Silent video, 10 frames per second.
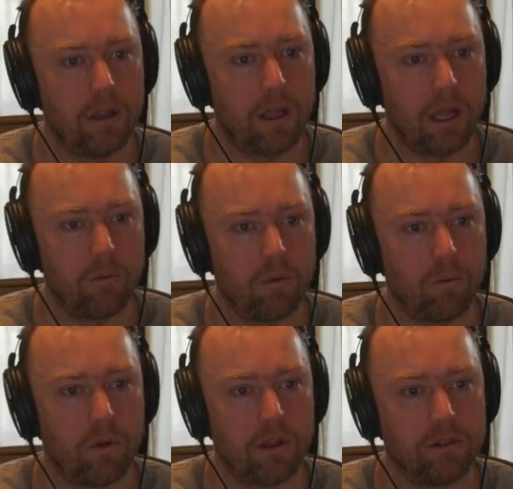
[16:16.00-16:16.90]
And we'll
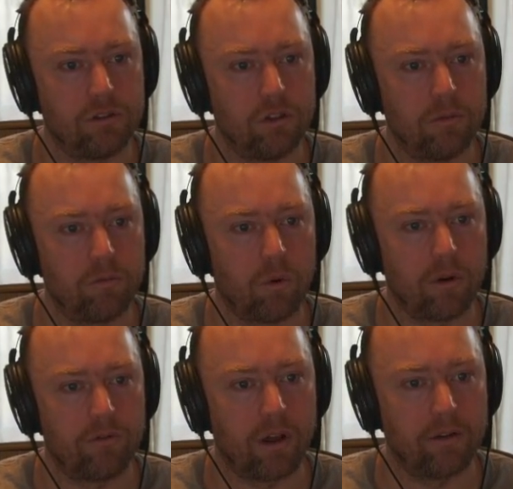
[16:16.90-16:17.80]
want a zoom of
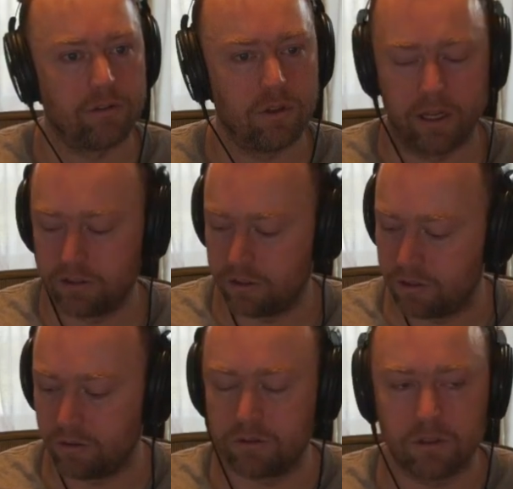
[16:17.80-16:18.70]
0.5 so that actually
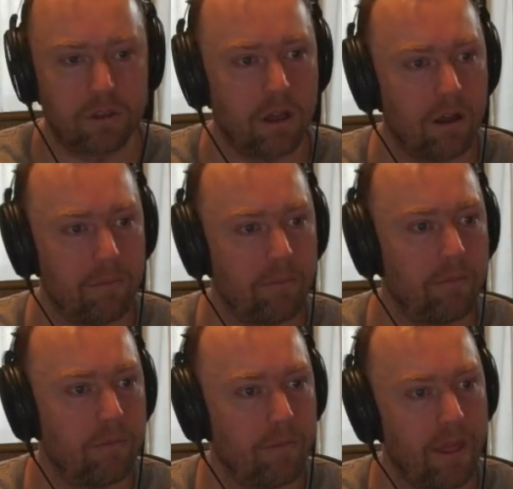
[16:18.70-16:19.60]
shows the top.
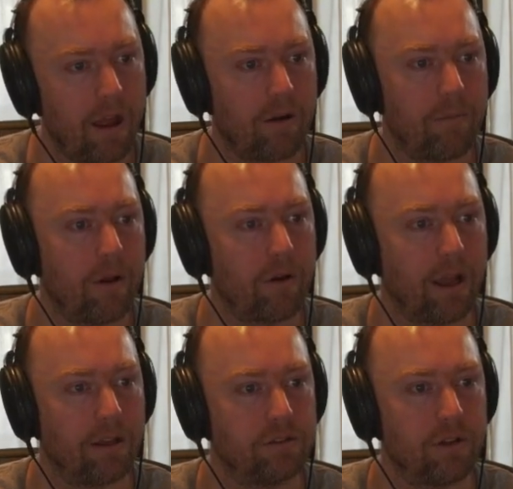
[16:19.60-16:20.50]
There,
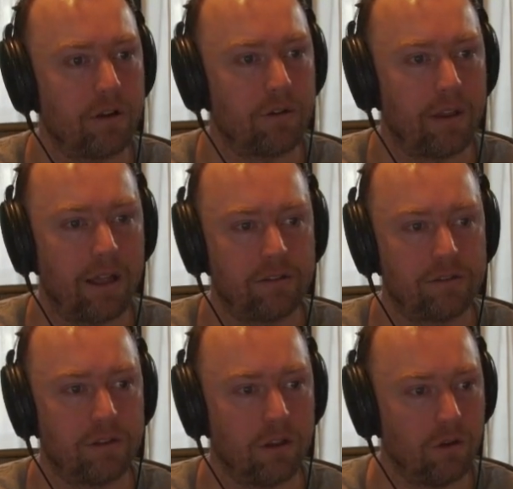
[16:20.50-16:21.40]
okay, so
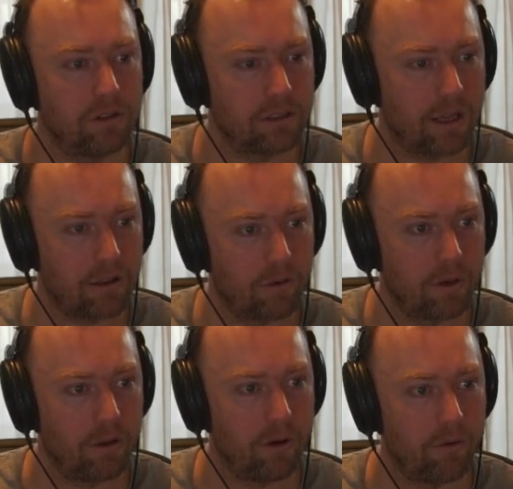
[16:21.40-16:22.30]
that looks like the
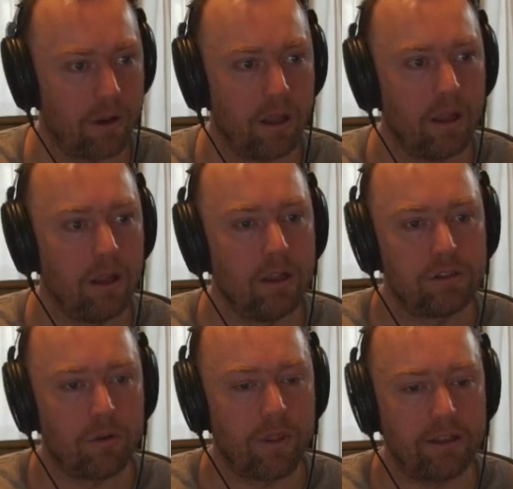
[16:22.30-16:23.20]
window I want.
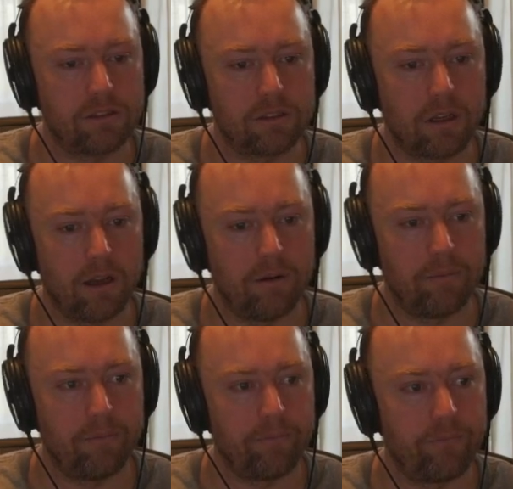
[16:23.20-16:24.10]
So that's
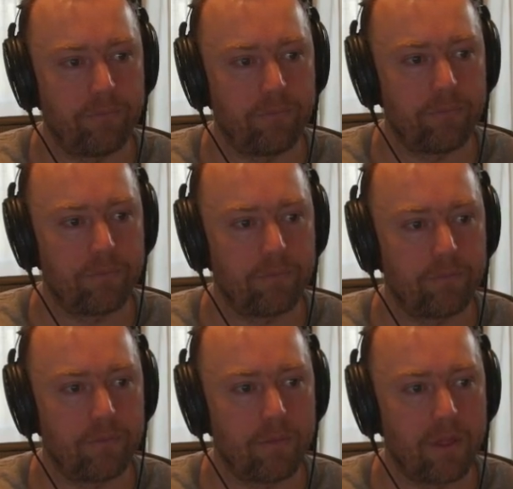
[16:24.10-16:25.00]
the
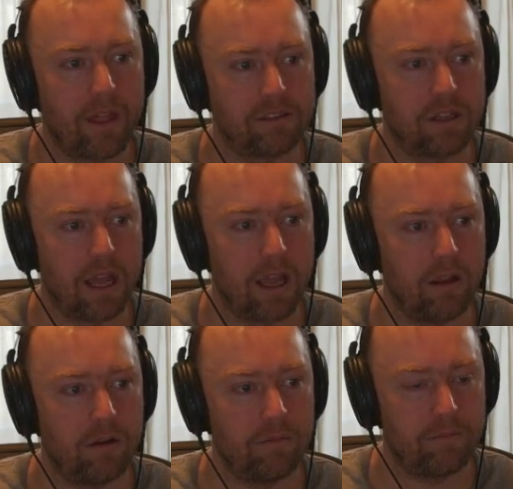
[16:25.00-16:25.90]

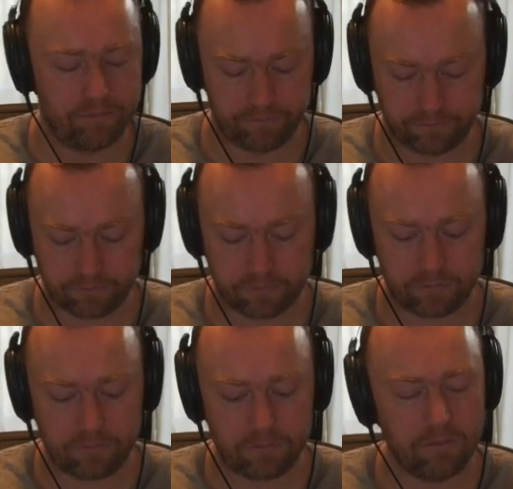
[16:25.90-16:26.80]
Han.
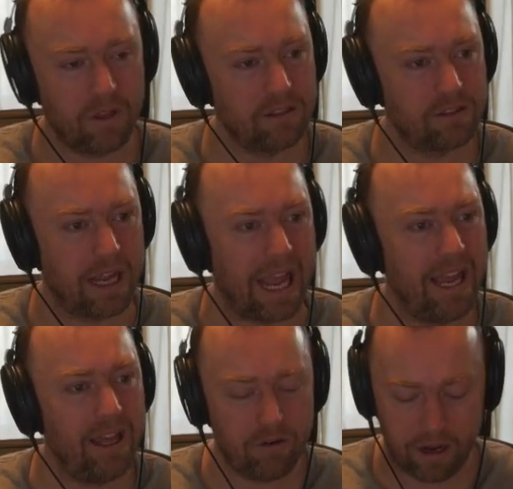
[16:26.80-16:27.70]
Is it
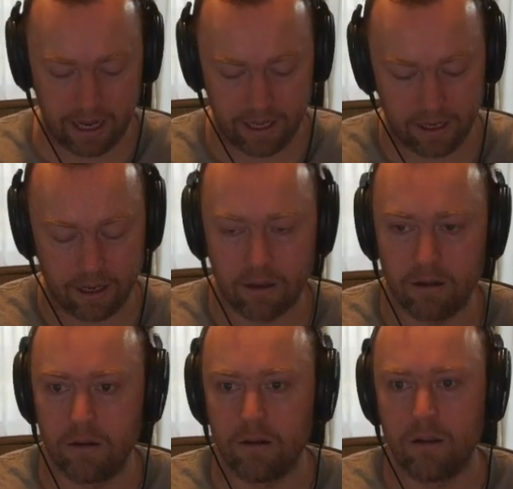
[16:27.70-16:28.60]
Han or Hanning?
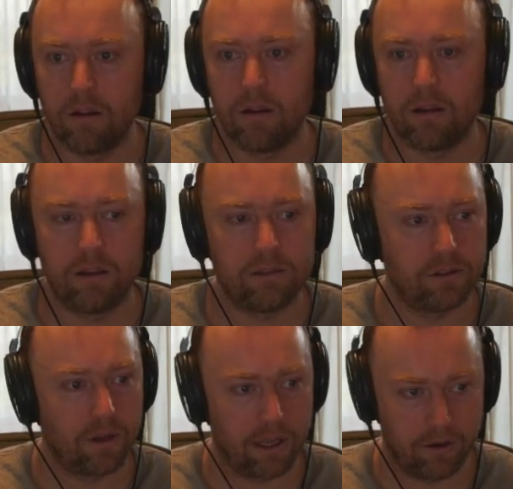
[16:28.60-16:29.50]
Let's
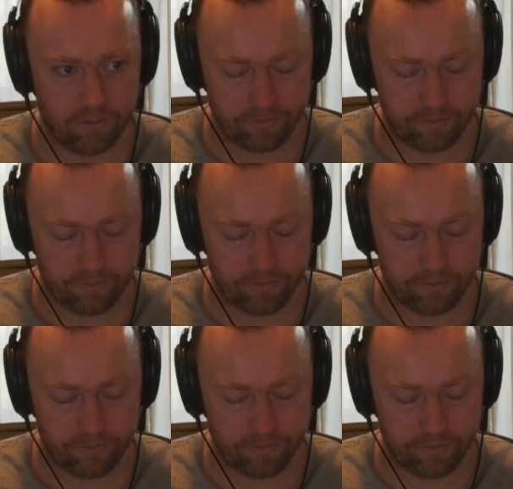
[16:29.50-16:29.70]
do Han.